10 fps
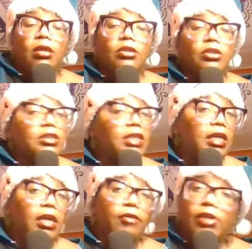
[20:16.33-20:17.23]
Just like
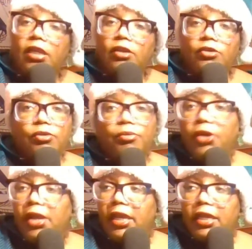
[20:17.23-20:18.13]
every day you should
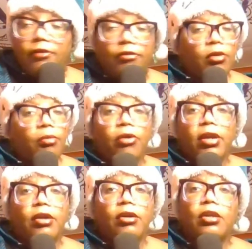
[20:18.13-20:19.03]
pray if you're a
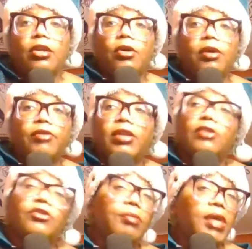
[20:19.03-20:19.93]
prayer, you know, every day you
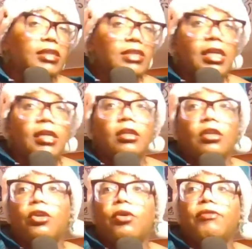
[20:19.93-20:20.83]
should meditate, you
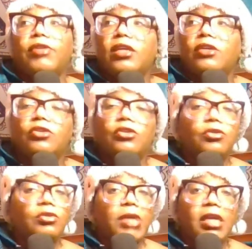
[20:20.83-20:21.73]
know, every day you should do
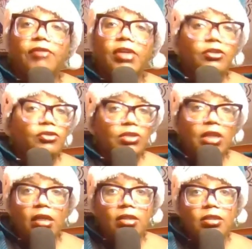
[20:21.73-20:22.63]
some kind of an
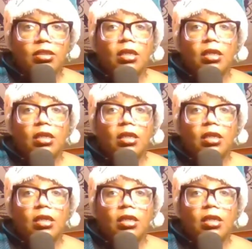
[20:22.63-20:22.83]
exercise.